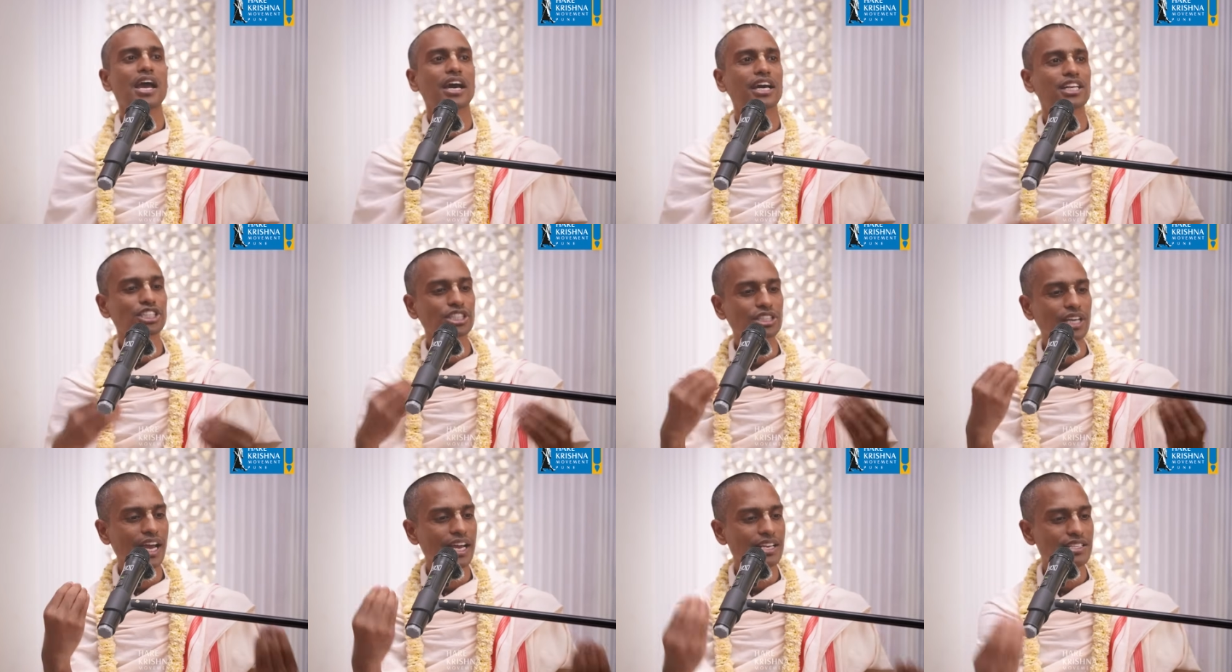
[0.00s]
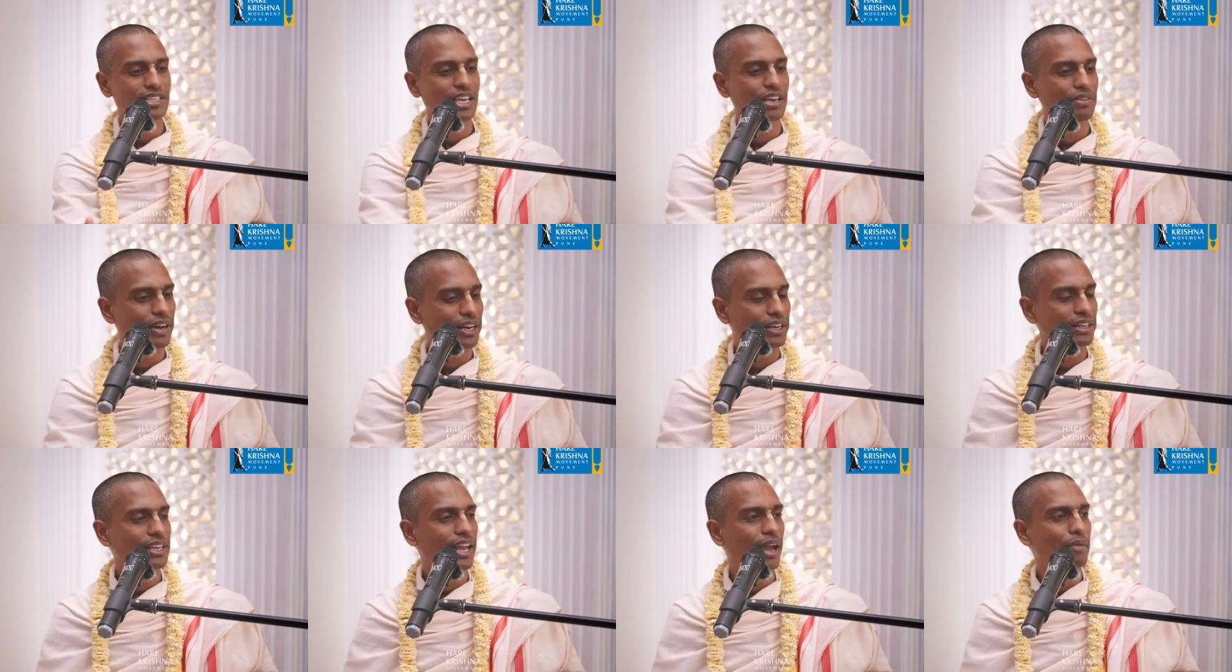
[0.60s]
Krishna has
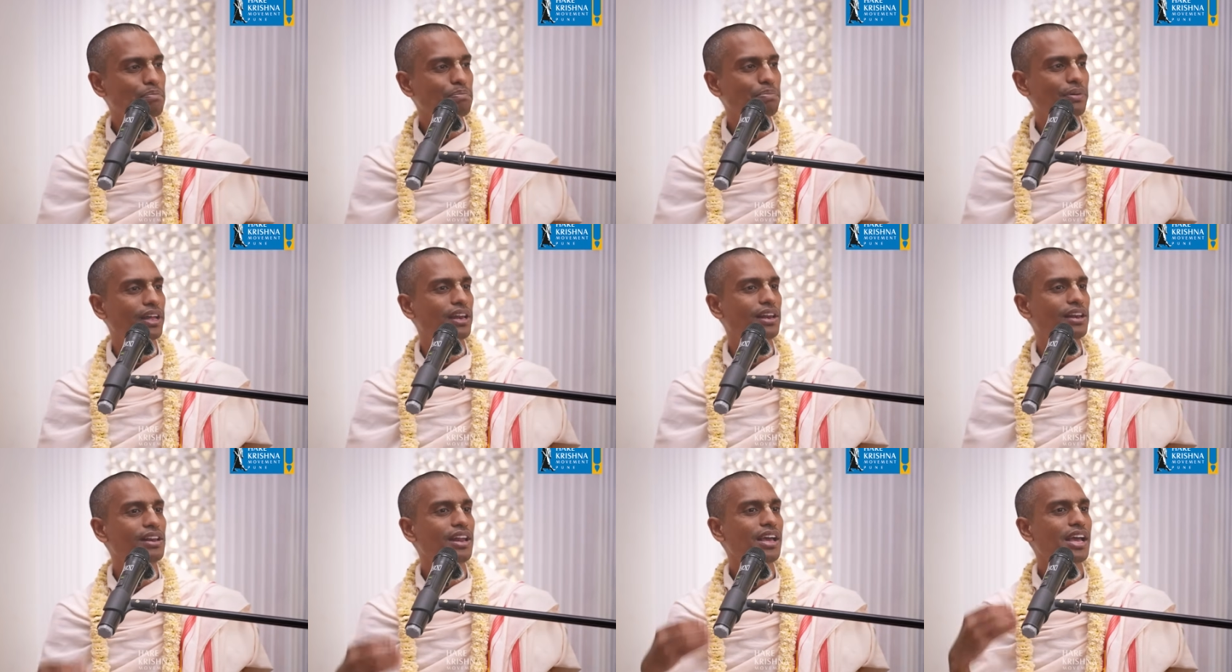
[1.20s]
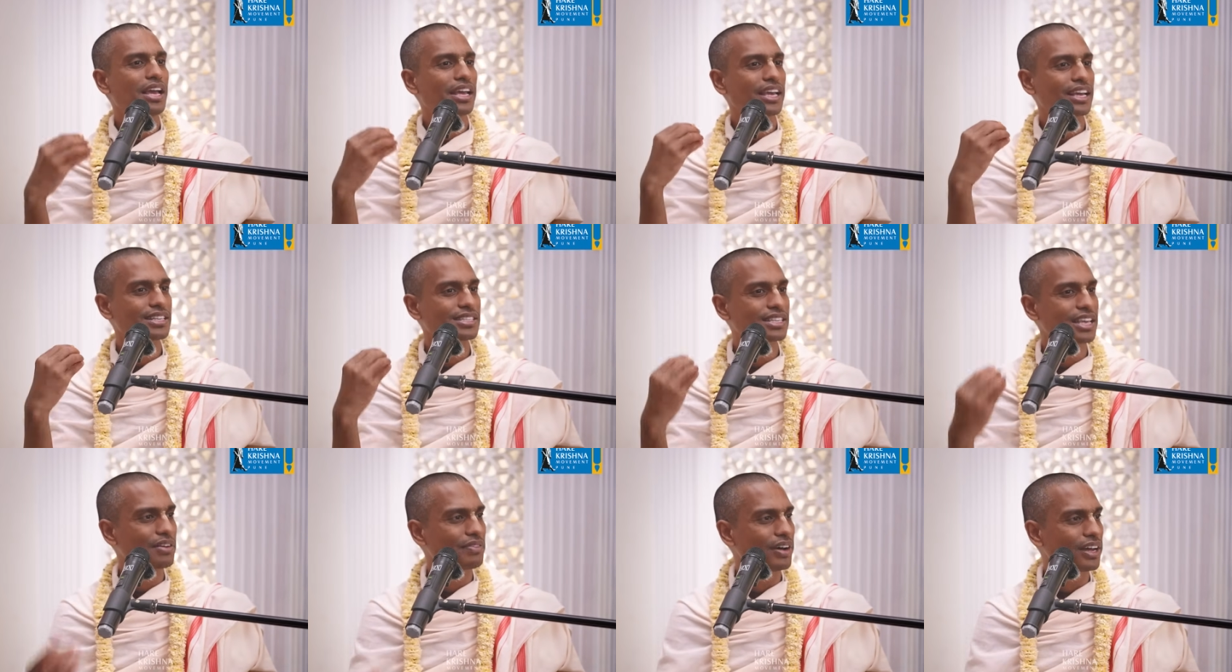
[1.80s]
given temple. He
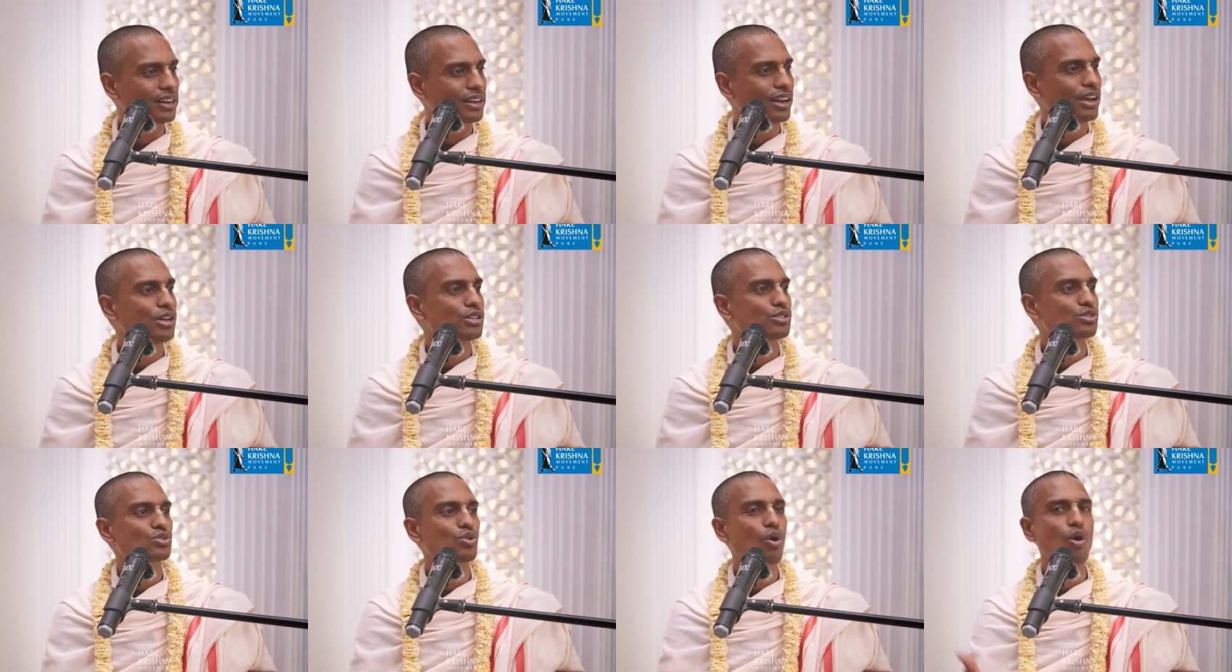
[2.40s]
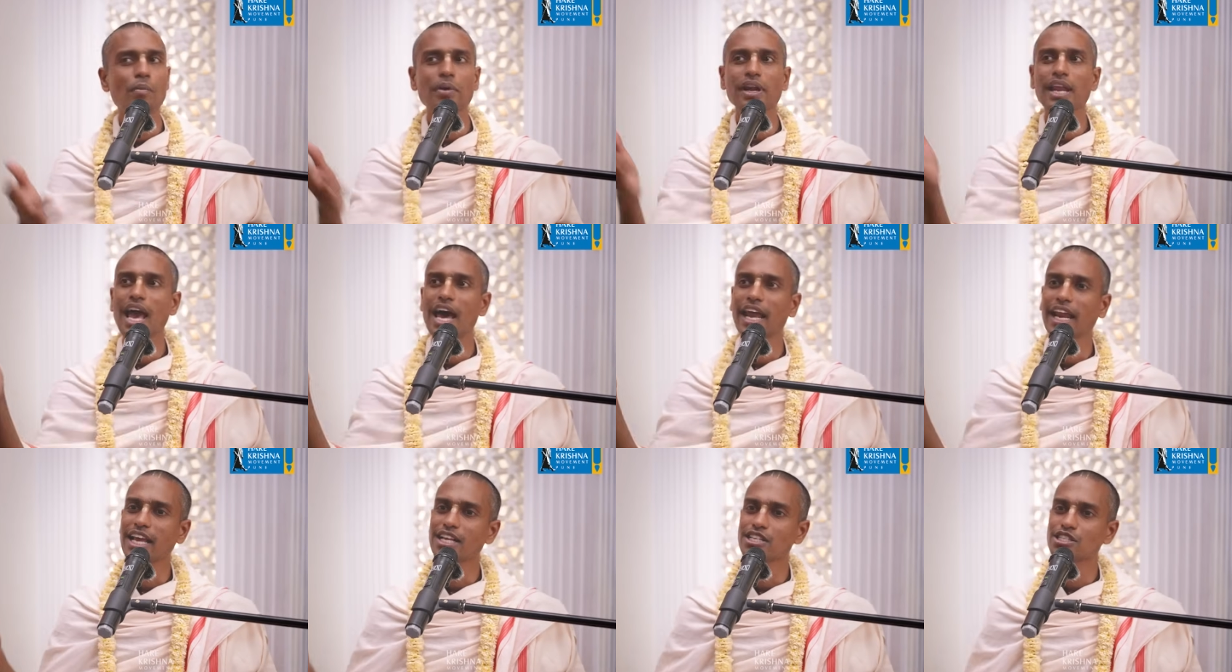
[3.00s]
has given so many
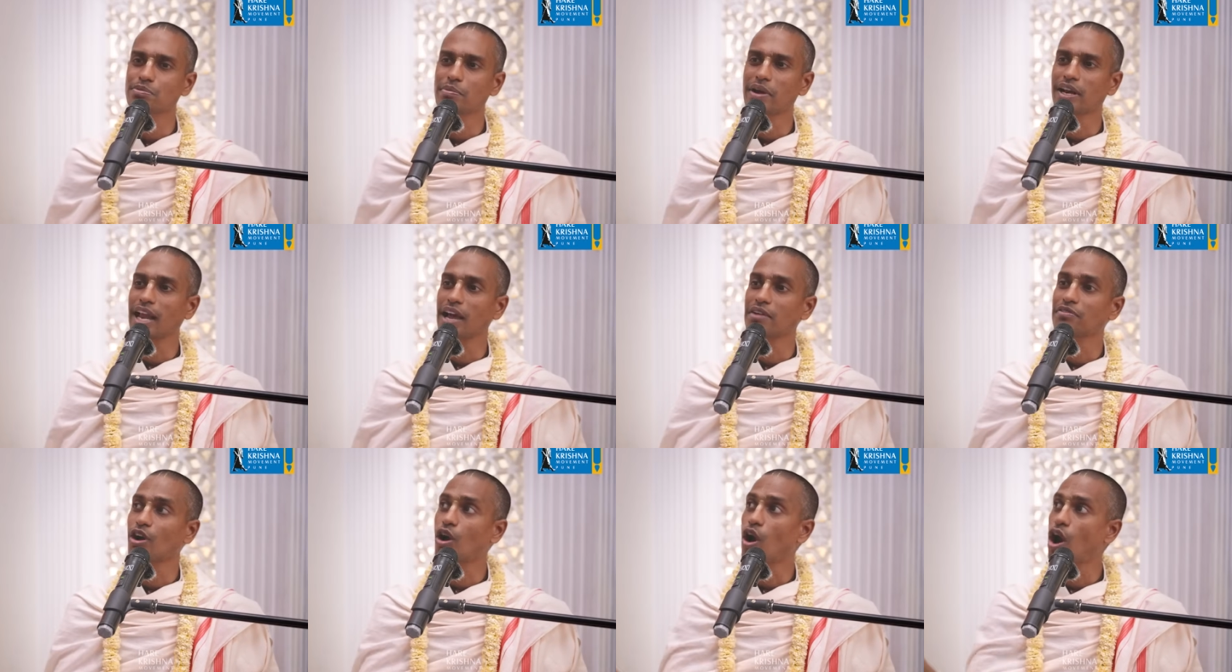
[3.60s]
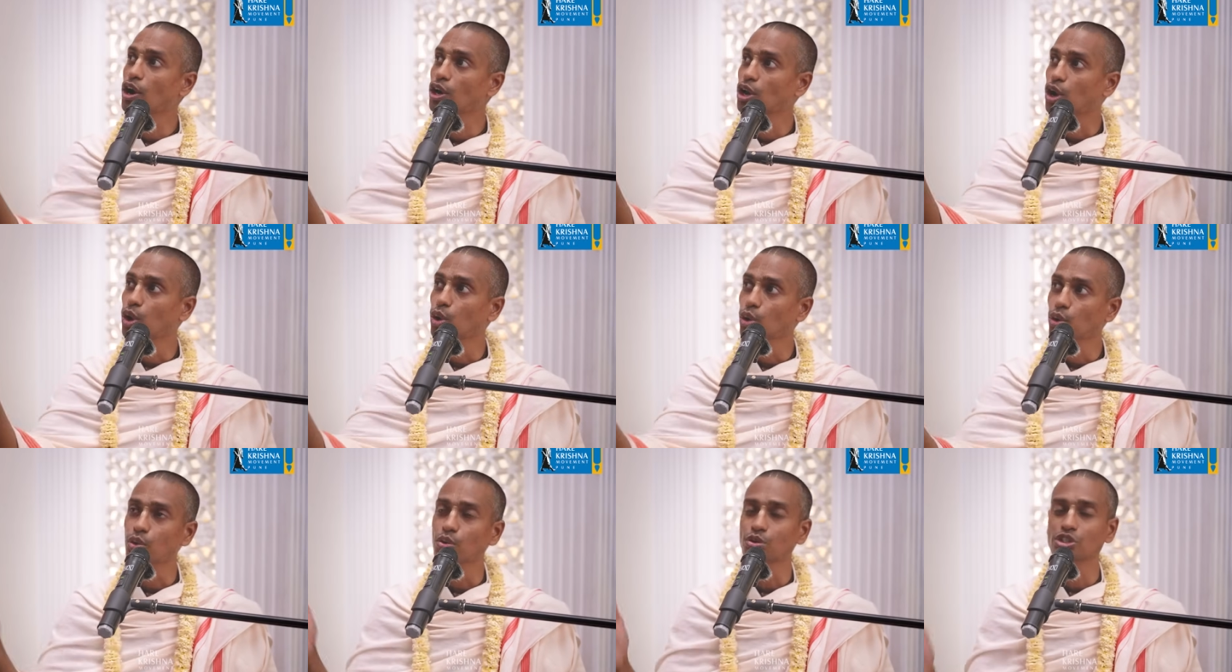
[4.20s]
arrangements. I've got
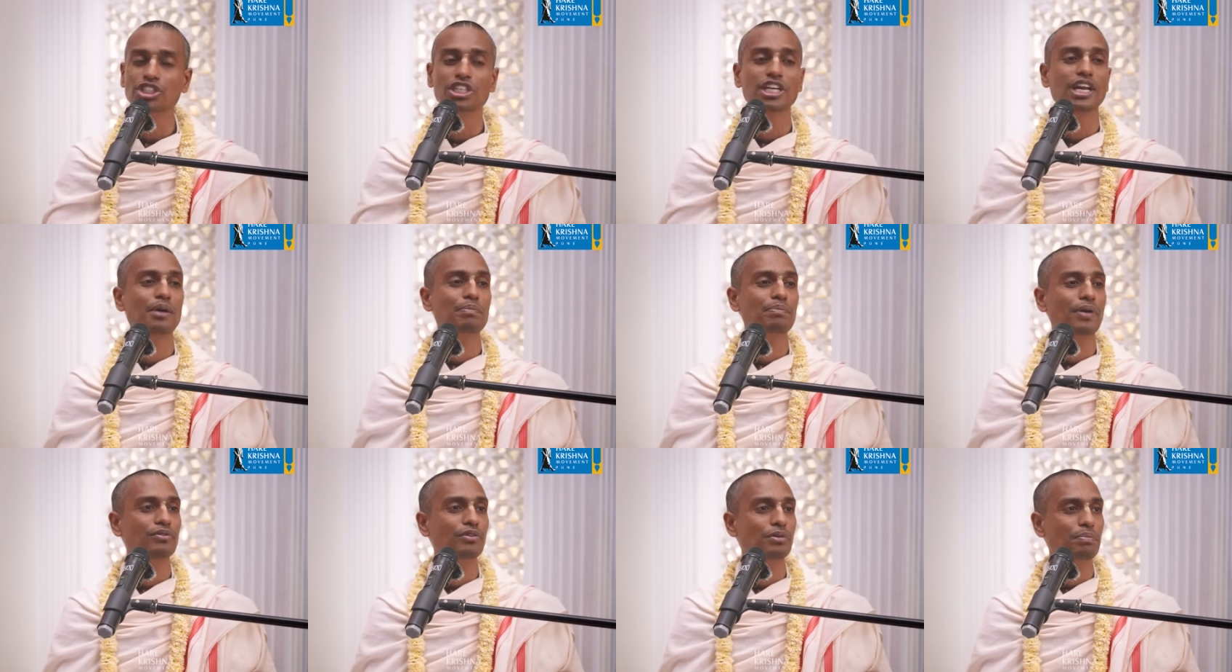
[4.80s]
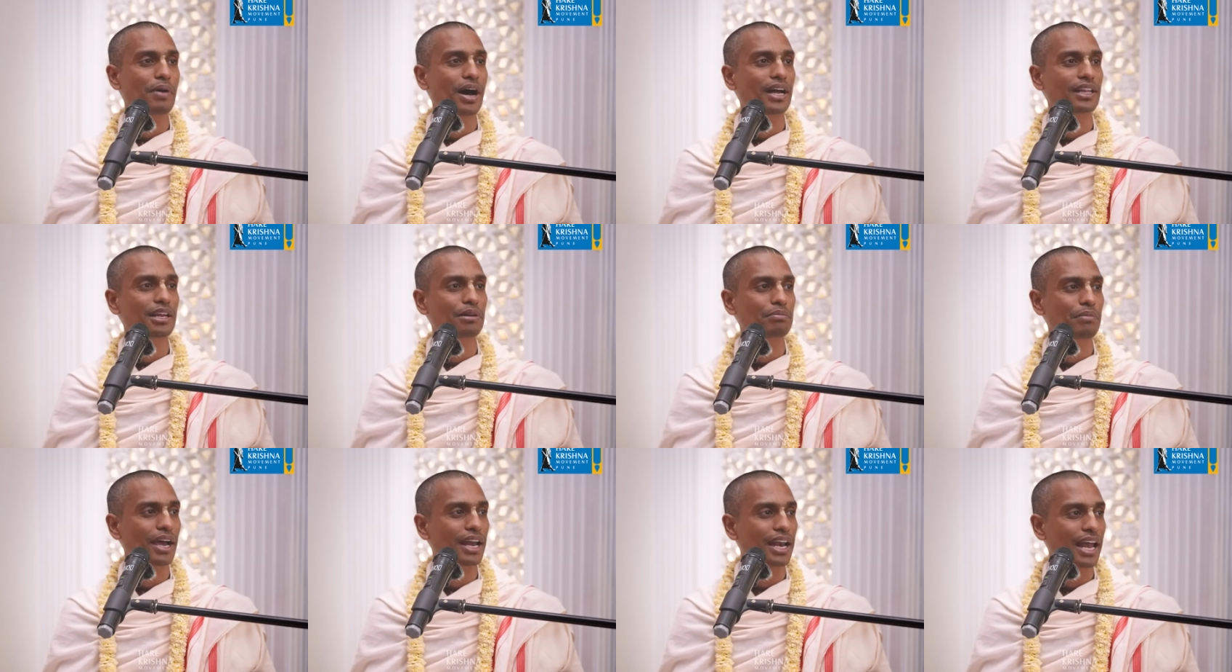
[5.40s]
Guru Srila Prabhupada
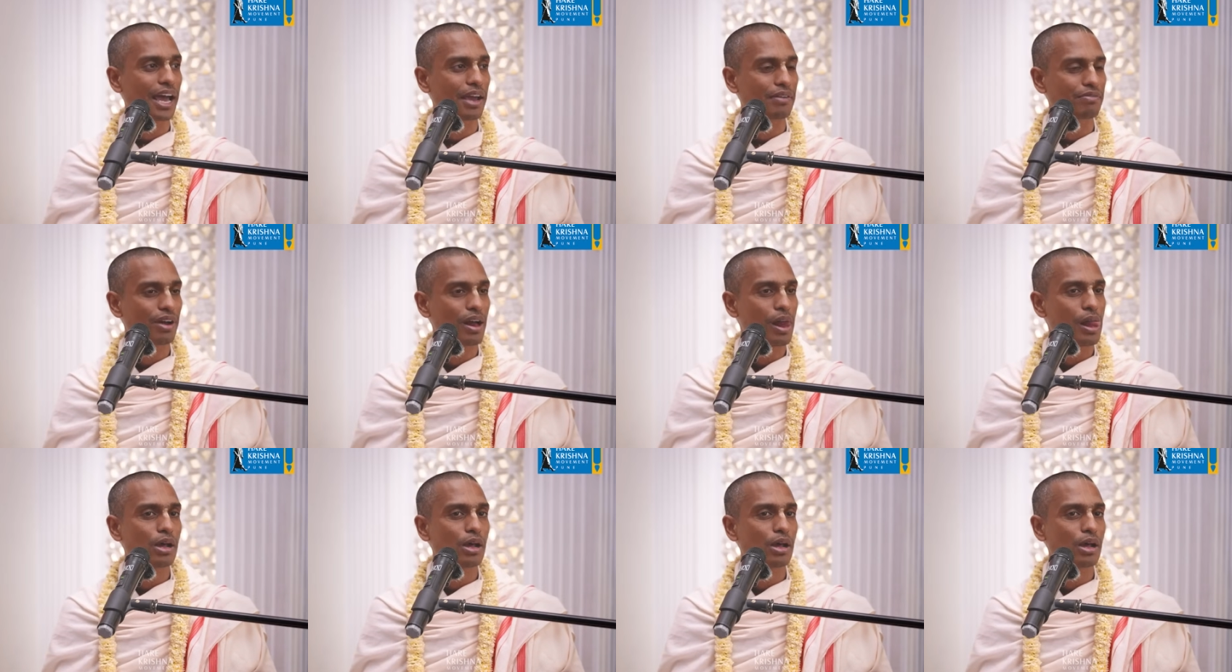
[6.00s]
in my life.